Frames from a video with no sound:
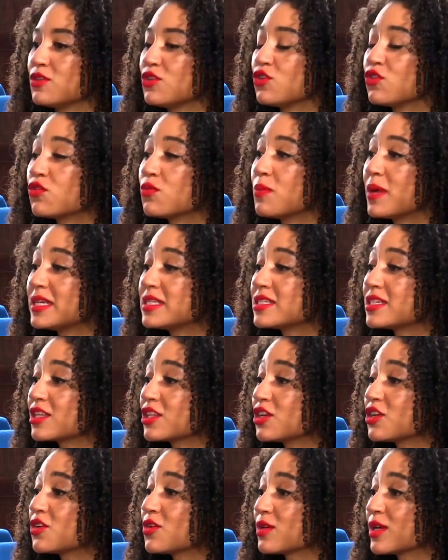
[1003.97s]
You've
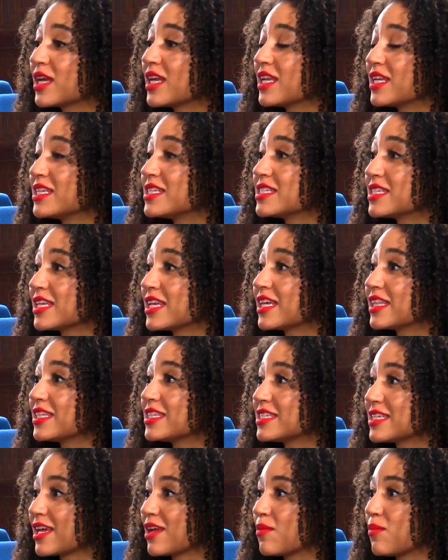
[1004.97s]
basically created a seat
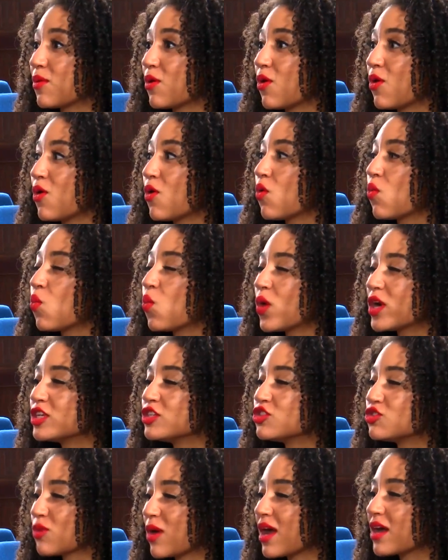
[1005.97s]
at the table.
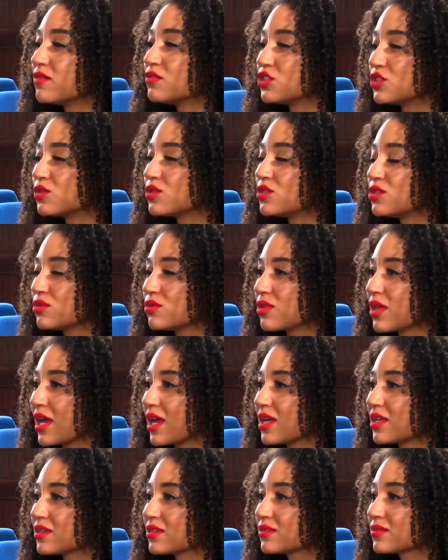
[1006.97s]
What drives you to do
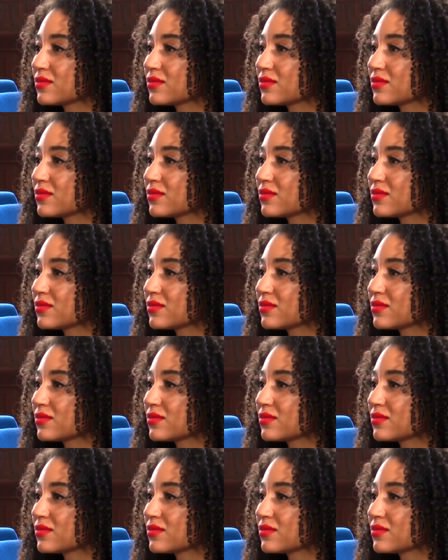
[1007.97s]
that?